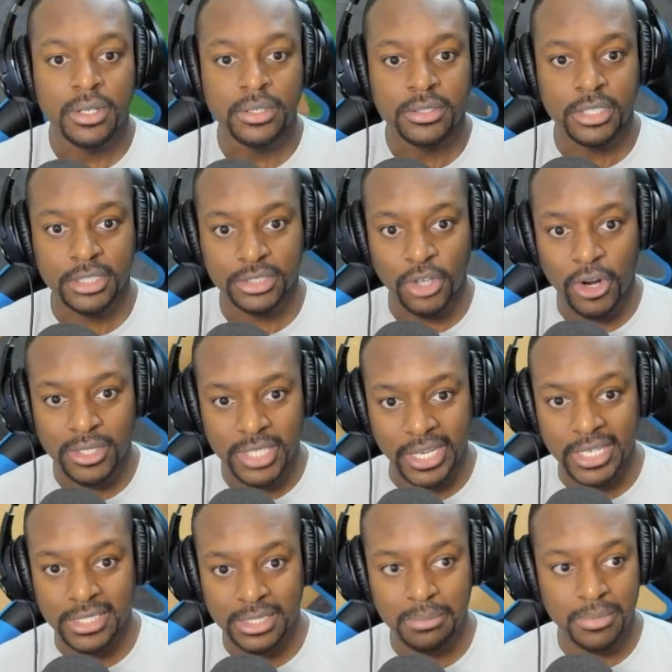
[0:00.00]
to start
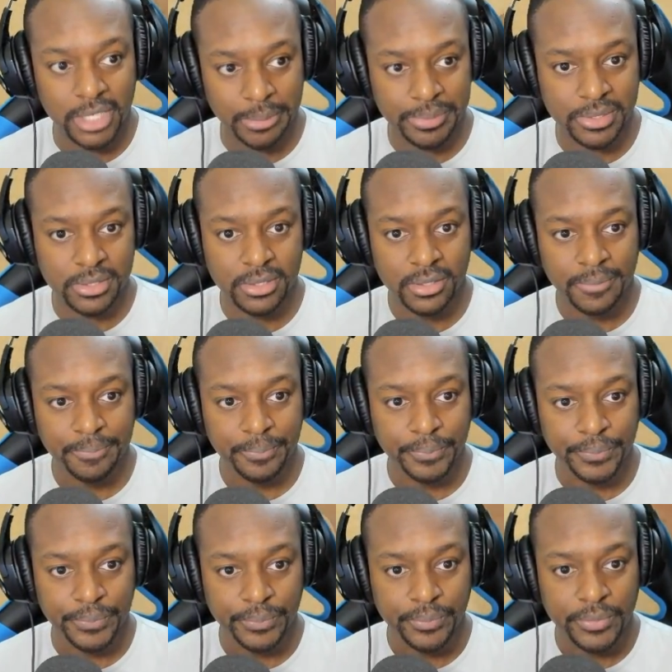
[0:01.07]
taking some dips.
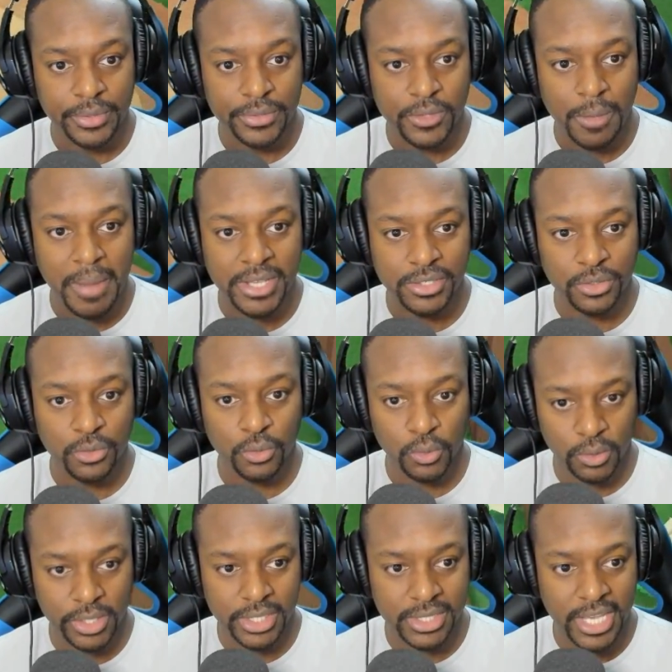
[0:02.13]
So I'm actually
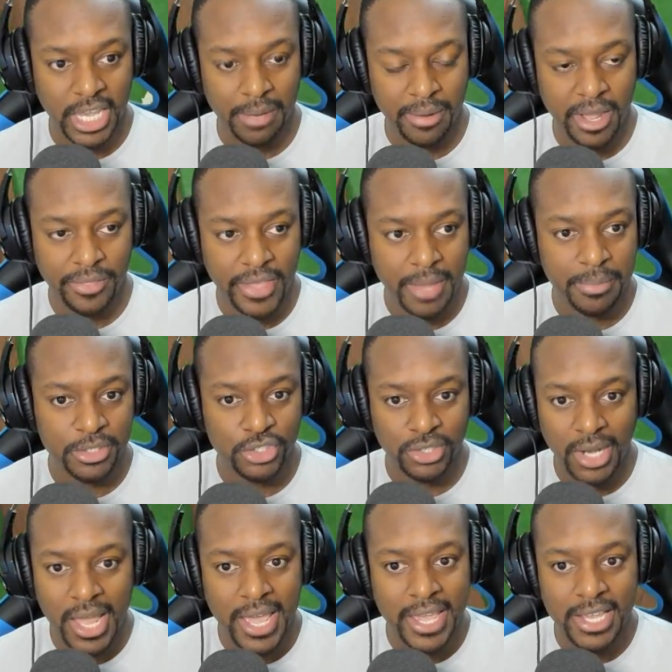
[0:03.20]
really excited about that. But
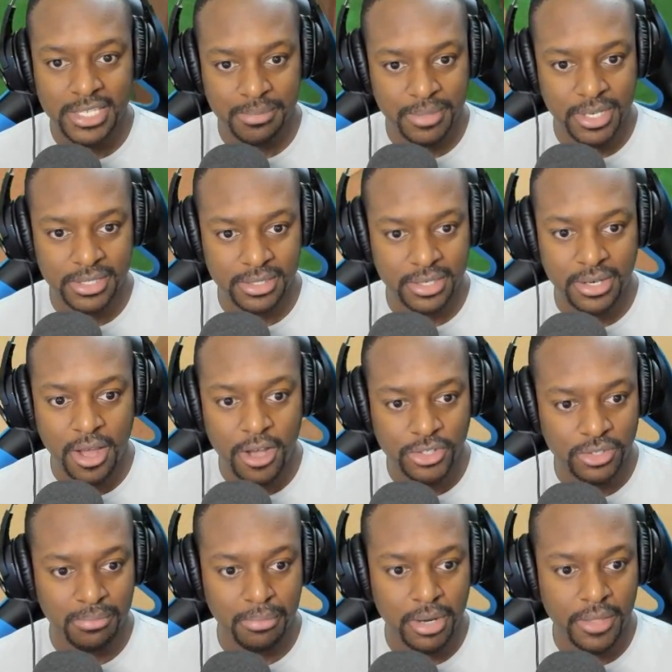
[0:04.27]
July is, is an
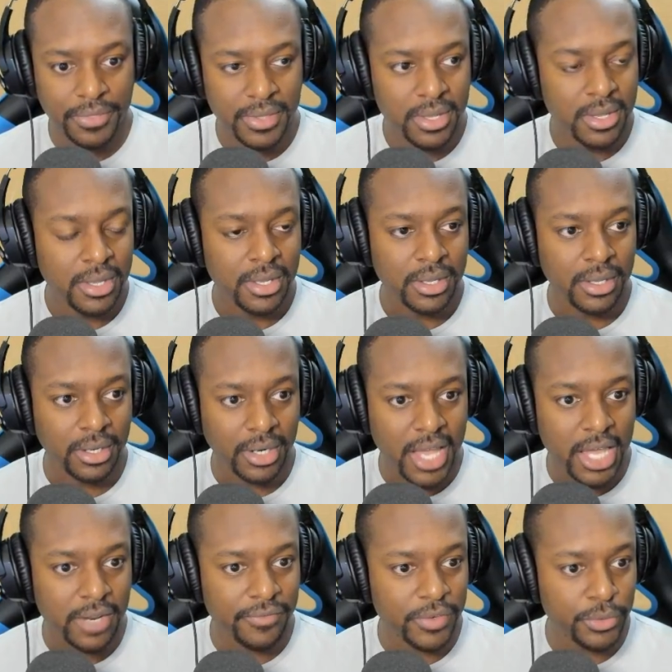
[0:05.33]
awesome month, a
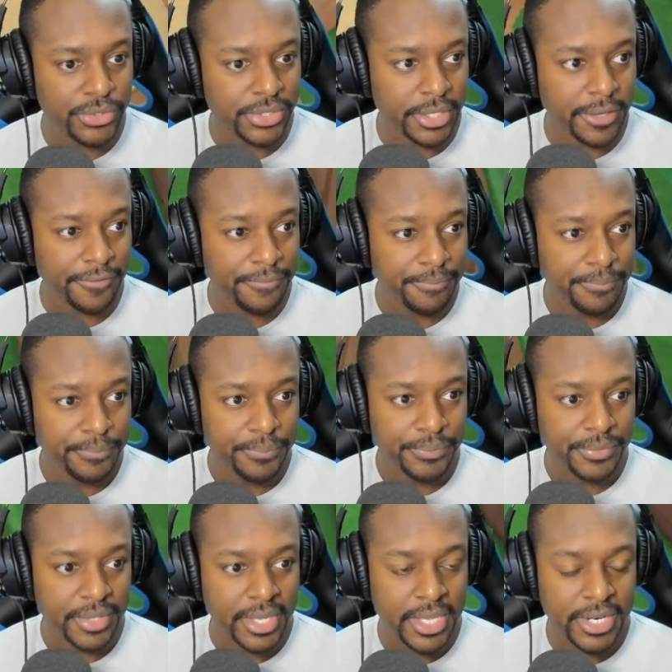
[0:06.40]
lot of new stuff,
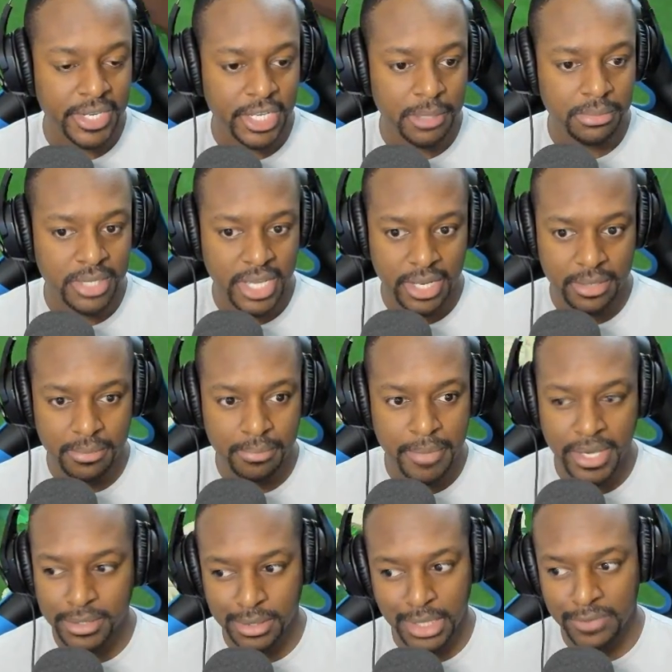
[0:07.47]
and the update
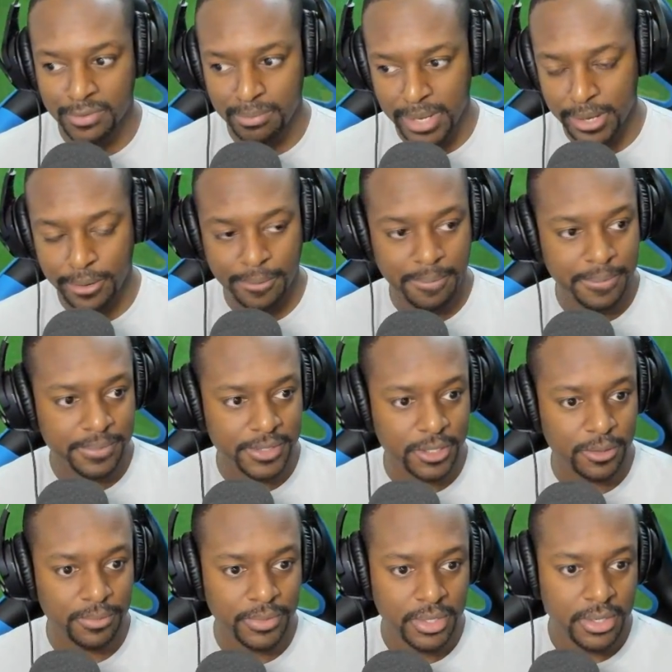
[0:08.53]
makes it even better.
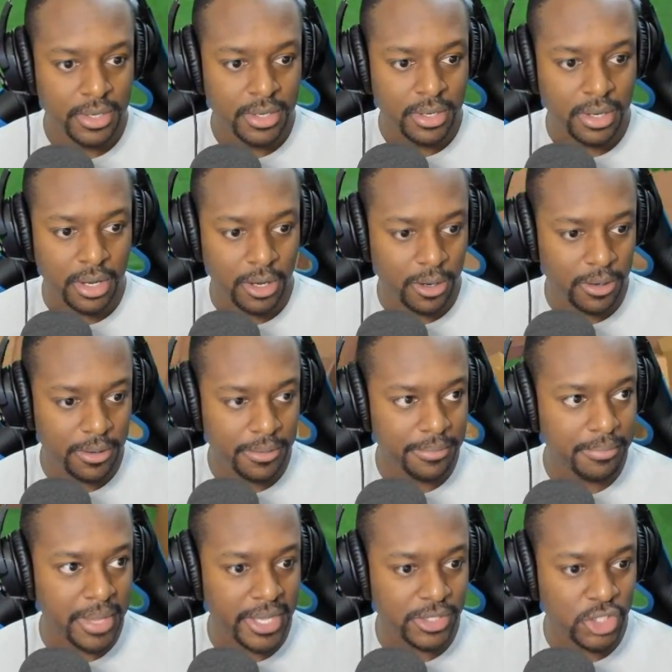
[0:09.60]
So, oh
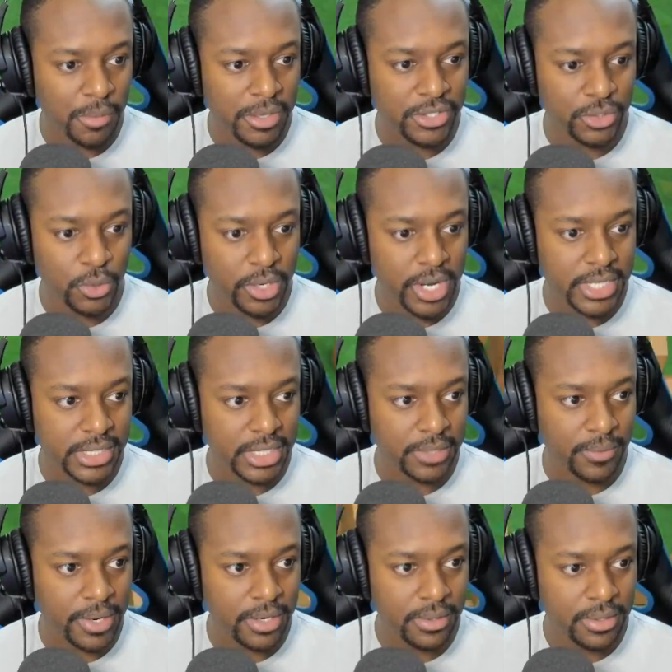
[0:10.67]
man, so much new content, right?